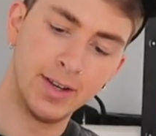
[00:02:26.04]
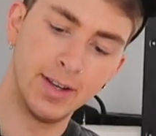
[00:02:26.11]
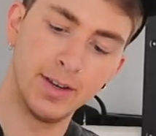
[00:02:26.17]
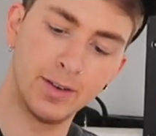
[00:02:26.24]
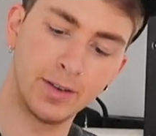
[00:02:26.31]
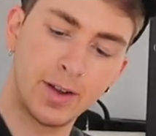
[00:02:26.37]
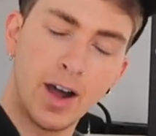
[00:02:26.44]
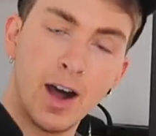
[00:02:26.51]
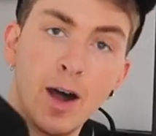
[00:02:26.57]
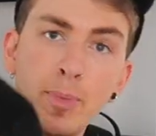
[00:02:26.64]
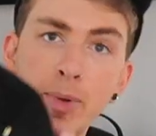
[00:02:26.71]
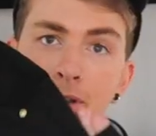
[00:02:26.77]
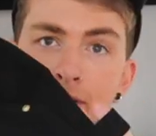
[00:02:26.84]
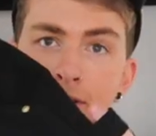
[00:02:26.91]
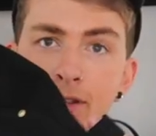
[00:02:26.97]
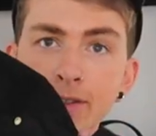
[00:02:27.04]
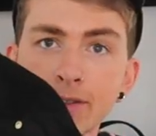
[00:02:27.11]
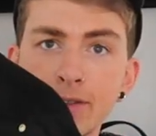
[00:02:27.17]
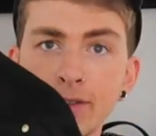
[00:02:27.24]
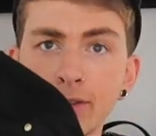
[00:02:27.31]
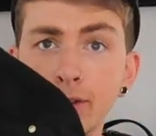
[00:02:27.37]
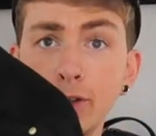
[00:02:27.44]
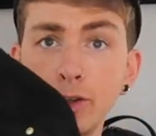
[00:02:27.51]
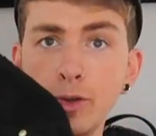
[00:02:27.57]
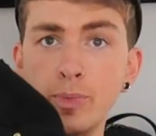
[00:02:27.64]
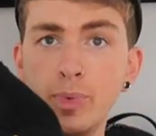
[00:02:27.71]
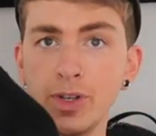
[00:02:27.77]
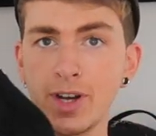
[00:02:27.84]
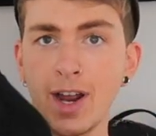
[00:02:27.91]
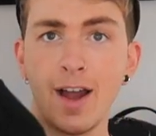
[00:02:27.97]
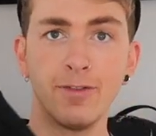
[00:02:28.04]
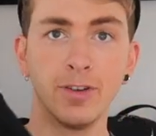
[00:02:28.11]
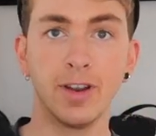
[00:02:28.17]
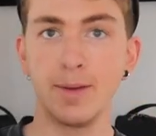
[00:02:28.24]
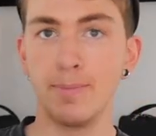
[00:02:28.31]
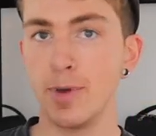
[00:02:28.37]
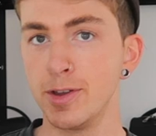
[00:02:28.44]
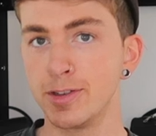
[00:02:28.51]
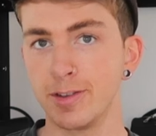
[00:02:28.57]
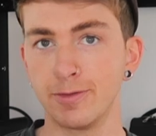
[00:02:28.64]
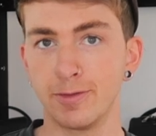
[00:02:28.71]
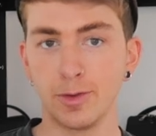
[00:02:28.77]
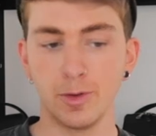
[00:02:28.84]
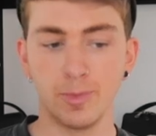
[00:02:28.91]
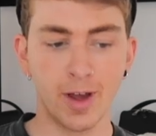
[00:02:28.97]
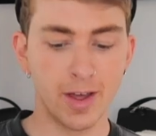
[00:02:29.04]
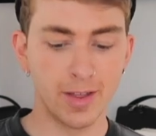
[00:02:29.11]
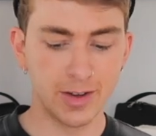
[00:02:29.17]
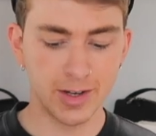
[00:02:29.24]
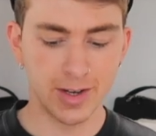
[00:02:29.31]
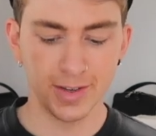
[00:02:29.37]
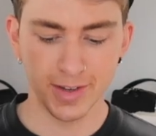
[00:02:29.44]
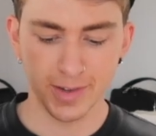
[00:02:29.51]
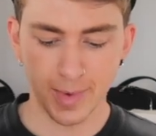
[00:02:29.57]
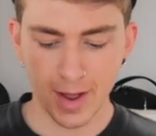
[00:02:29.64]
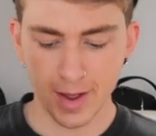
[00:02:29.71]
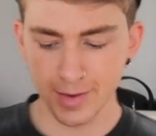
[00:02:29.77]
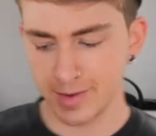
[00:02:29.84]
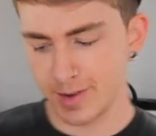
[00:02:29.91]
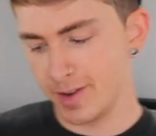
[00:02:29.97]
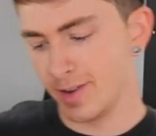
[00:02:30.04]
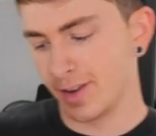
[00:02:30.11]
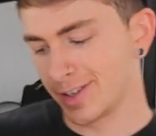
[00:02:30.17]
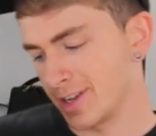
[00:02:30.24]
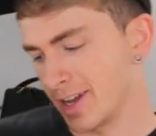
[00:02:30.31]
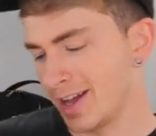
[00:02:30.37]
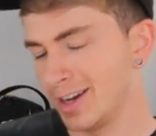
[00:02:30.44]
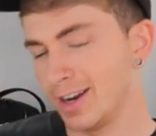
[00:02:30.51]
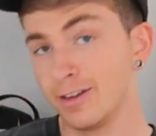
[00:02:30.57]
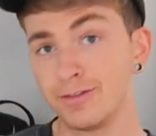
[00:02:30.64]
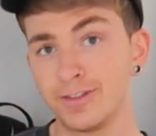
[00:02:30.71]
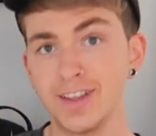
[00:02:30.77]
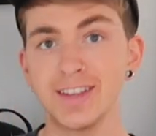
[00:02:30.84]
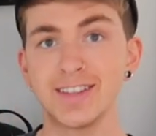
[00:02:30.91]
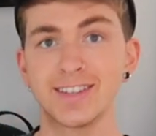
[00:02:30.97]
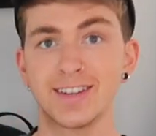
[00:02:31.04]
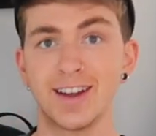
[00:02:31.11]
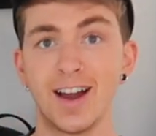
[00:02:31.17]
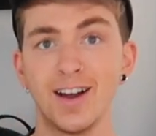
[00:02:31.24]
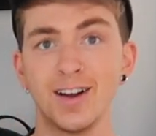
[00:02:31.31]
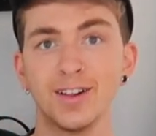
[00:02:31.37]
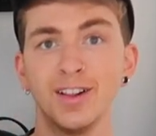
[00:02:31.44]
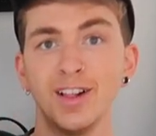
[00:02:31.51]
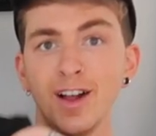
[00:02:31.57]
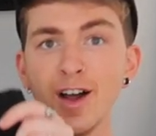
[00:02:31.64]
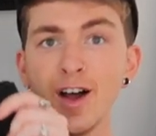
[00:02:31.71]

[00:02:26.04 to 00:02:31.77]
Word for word: little carpenter's loop, which I have on like most of all my other jeans as well, so you can tell I love this style